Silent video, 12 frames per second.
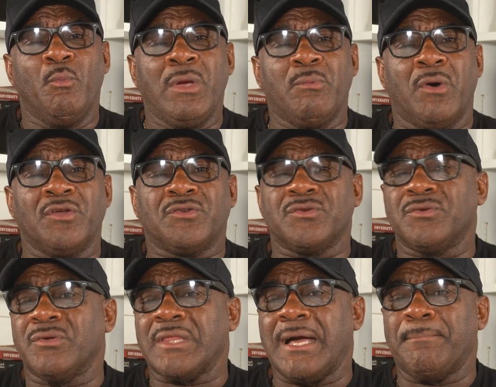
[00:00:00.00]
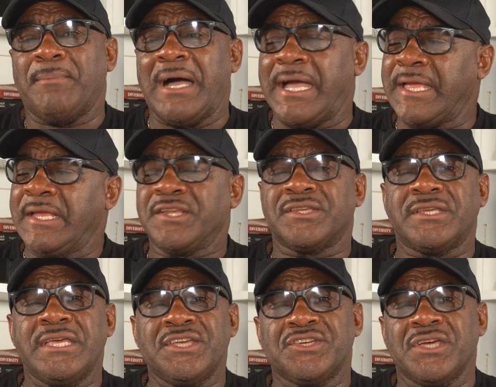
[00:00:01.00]
we want to do that by
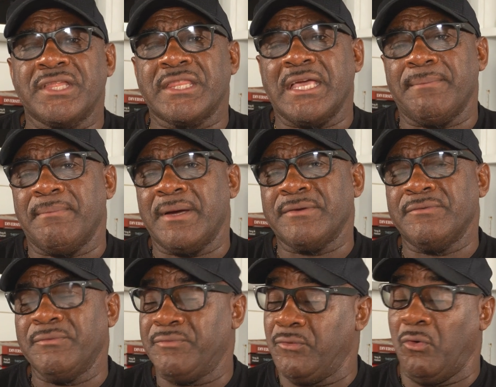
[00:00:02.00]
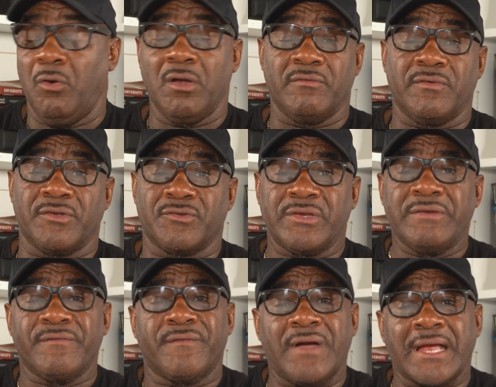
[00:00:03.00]
teaching them, and all of us,
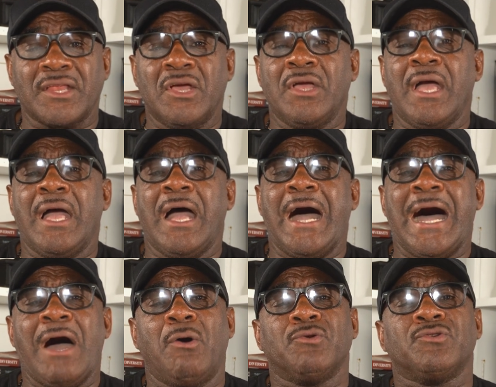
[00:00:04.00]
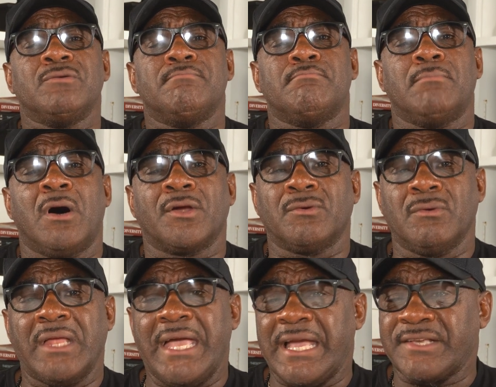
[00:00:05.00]
in fact, how to
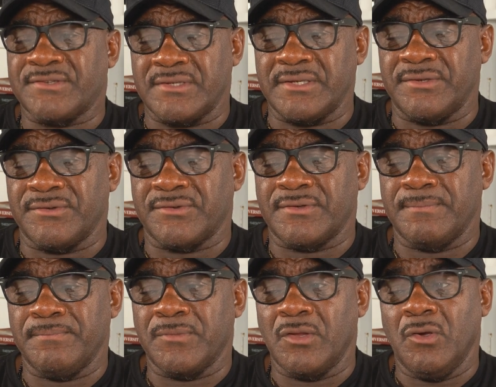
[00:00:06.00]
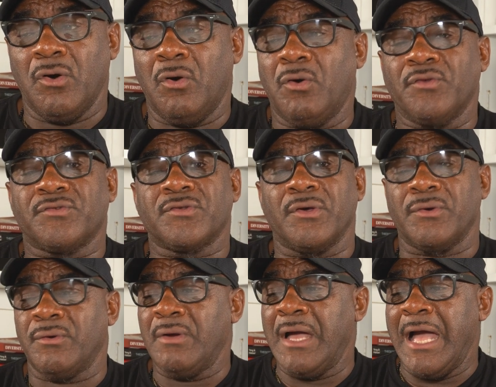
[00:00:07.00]
model excellence.
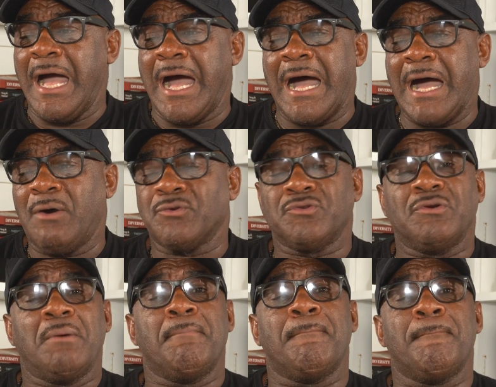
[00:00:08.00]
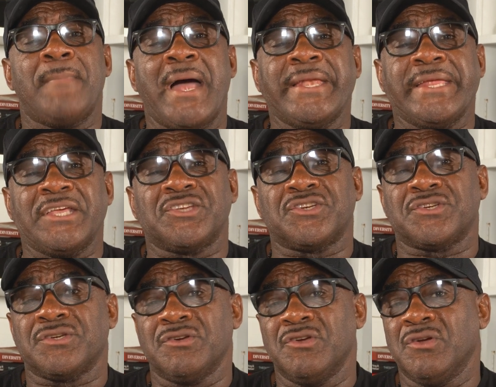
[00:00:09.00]
Also, how to
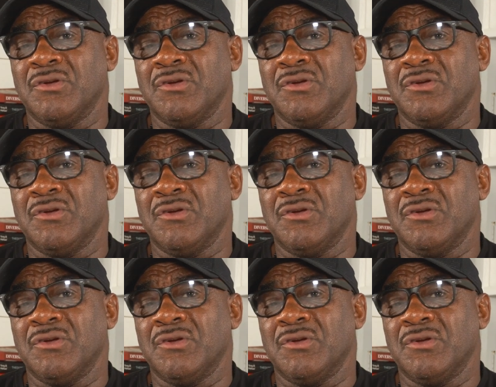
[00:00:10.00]
manage